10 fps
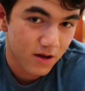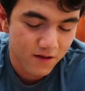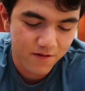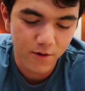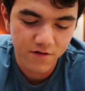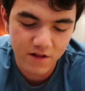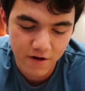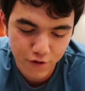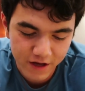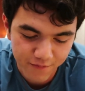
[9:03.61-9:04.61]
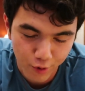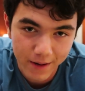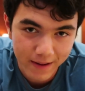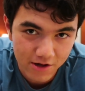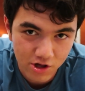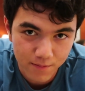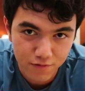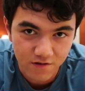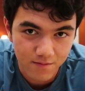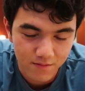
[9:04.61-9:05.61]
It's mostly there for like sprite
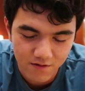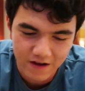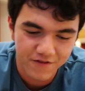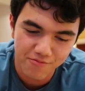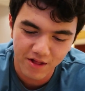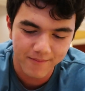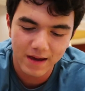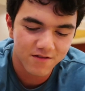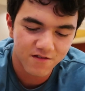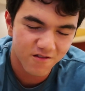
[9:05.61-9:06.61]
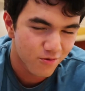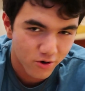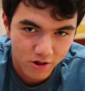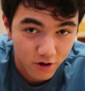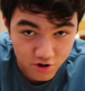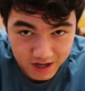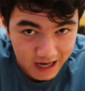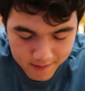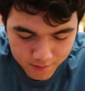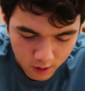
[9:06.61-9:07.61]
matchups and stuff that like makes super large
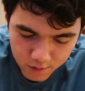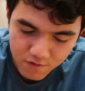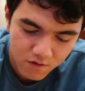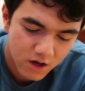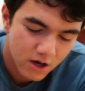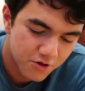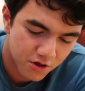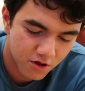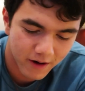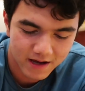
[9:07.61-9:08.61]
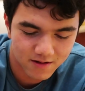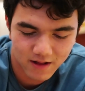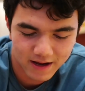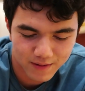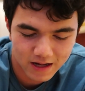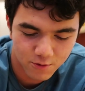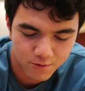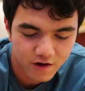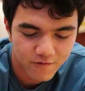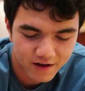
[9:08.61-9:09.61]
negate boards, just so I can like be able to
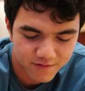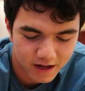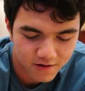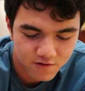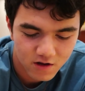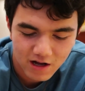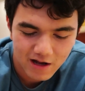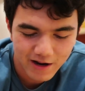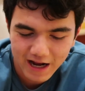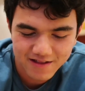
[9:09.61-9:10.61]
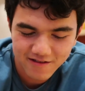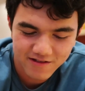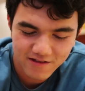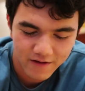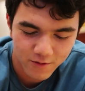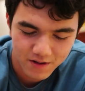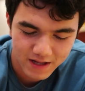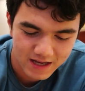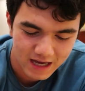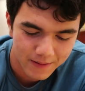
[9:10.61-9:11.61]
resolve my spells. But this never
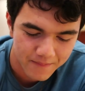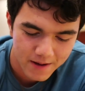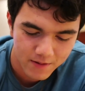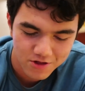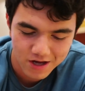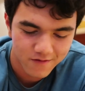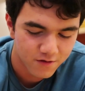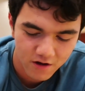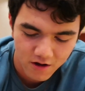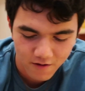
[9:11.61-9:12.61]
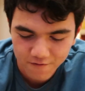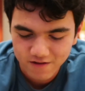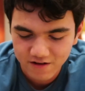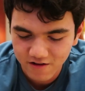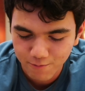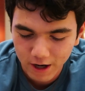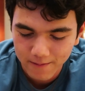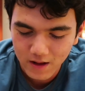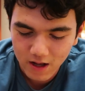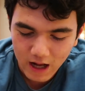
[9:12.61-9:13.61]
really came up that much. I never saw it face any sprite.
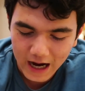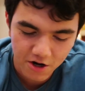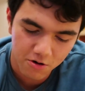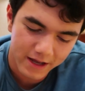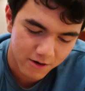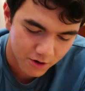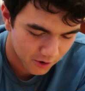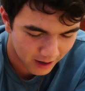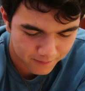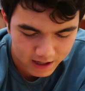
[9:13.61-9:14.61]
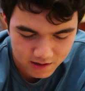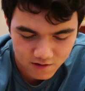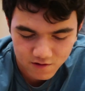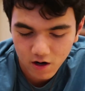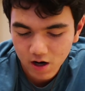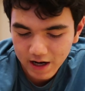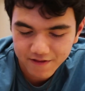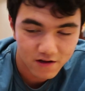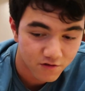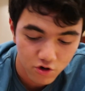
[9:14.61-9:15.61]
I don't like regret playing this card. I
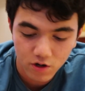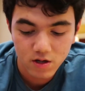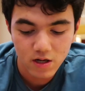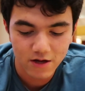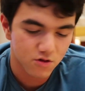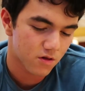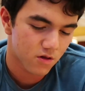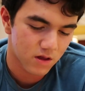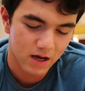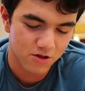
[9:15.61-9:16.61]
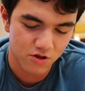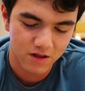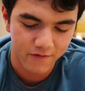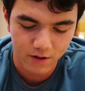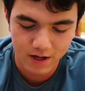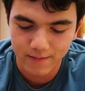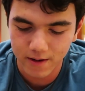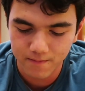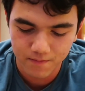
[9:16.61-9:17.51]
think it's good. It just never really come up.